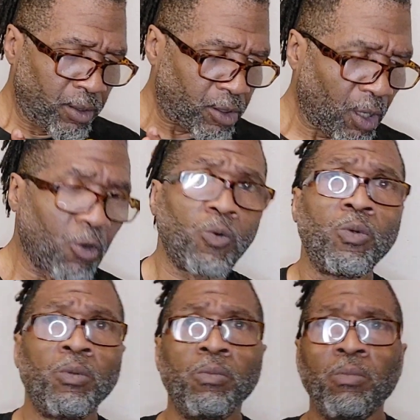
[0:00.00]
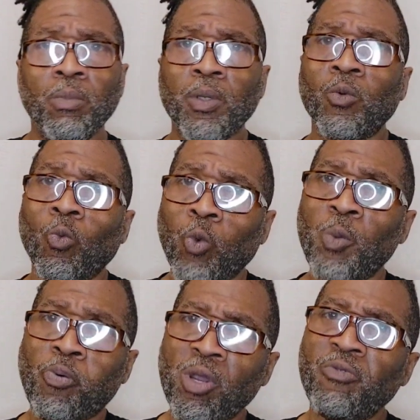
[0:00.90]
So, we
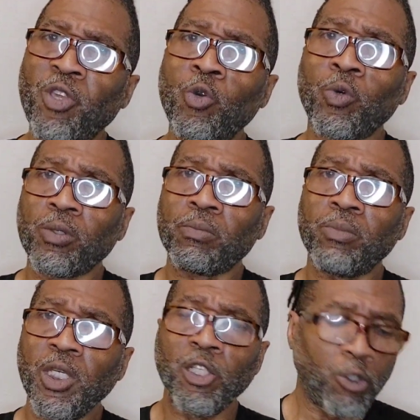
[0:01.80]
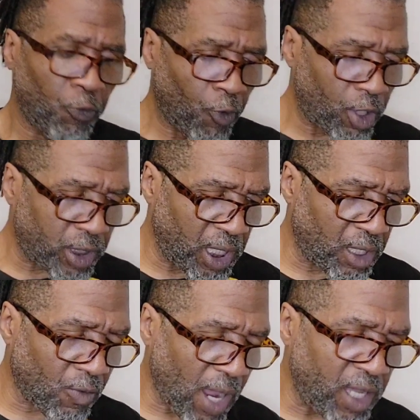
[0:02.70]
preview issue
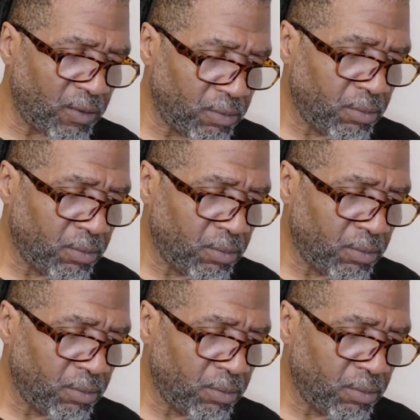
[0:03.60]
14, right?